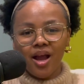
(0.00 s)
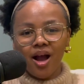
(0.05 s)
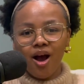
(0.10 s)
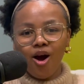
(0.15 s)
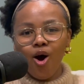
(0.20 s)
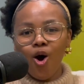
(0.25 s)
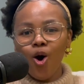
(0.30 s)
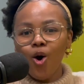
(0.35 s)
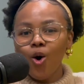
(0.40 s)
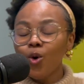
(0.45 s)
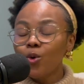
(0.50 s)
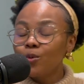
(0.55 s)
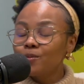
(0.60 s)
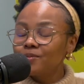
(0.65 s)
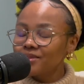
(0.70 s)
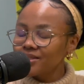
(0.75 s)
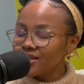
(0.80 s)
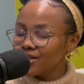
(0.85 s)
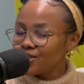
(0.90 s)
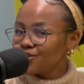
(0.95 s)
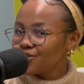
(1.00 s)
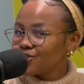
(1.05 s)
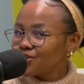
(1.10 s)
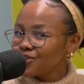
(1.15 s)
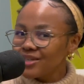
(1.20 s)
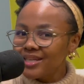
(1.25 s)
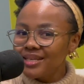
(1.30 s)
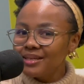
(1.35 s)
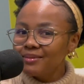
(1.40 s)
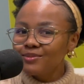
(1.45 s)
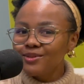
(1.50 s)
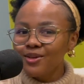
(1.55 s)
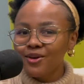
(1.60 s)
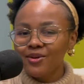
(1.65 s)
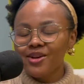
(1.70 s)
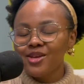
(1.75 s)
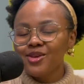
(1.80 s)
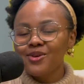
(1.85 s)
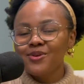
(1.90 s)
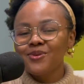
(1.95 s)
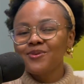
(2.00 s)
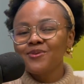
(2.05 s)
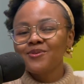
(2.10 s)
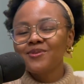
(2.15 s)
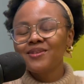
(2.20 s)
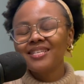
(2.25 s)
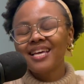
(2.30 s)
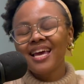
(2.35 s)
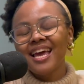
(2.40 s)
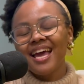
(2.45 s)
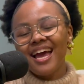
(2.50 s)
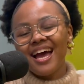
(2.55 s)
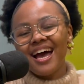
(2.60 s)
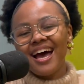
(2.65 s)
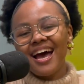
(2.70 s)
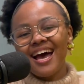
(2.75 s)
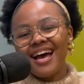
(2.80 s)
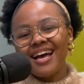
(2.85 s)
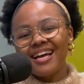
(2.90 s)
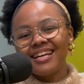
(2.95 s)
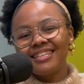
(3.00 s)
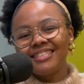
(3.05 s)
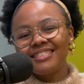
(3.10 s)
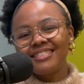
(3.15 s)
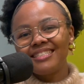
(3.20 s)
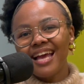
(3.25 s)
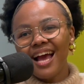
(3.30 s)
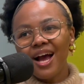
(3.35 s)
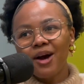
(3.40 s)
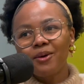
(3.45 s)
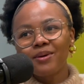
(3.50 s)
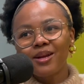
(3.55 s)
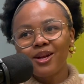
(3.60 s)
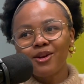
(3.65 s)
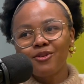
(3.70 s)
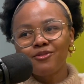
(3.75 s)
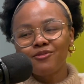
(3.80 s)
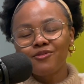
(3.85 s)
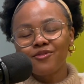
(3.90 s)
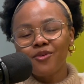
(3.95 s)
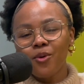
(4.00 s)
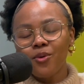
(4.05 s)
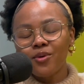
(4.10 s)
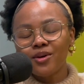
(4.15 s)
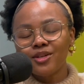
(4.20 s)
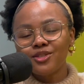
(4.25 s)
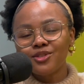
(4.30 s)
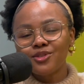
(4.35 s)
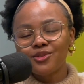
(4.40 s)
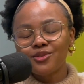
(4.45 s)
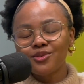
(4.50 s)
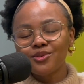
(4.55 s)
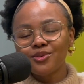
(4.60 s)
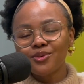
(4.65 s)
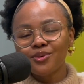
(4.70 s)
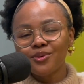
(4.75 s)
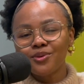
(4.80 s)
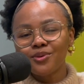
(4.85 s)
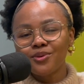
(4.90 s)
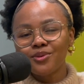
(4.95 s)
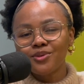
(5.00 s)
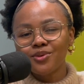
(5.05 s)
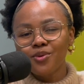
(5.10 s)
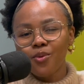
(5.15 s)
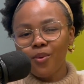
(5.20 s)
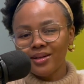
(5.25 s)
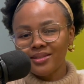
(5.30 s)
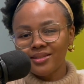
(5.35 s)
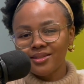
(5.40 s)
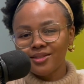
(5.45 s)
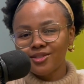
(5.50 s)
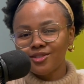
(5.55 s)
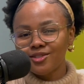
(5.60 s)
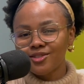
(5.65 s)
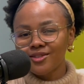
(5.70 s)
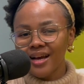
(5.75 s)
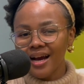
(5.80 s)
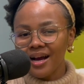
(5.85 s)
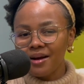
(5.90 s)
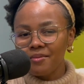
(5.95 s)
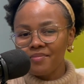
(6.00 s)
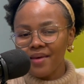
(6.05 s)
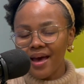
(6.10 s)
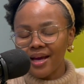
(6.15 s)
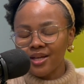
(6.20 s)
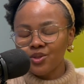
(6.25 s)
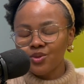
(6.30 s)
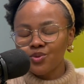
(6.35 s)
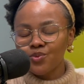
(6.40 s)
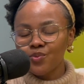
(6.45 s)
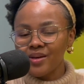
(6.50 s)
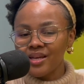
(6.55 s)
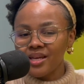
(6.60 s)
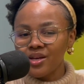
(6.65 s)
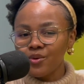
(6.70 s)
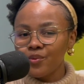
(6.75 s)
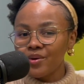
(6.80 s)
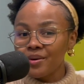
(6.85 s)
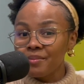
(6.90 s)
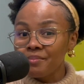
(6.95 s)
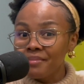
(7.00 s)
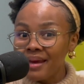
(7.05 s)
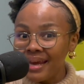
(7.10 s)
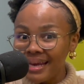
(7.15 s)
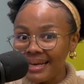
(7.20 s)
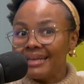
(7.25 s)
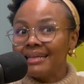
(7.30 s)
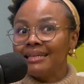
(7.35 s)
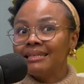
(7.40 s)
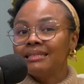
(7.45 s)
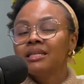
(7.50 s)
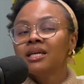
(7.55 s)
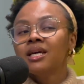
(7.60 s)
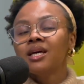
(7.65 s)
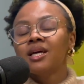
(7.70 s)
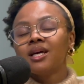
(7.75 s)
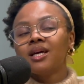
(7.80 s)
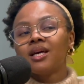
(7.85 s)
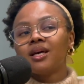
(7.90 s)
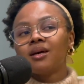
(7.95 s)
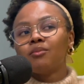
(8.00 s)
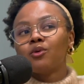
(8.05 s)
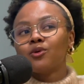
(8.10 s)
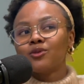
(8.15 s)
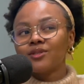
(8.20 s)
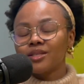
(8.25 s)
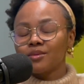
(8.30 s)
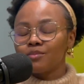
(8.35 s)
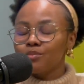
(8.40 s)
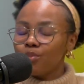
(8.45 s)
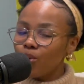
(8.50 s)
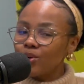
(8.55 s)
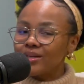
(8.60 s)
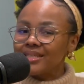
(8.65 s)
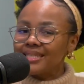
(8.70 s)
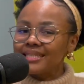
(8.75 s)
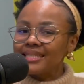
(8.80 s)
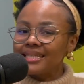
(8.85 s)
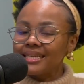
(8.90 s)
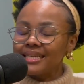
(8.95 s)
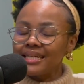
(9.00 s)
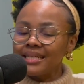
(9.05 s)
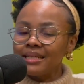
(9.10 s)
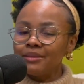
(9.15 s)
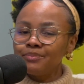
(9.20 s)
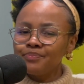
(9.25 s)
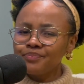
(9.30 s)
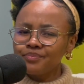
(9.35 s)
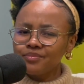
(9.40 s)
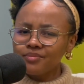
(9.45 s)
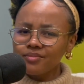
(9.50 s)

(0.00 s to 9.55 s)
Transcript: Our hopes and dreams are renewed, and we look forward to what's to come, and we remain, most importantly,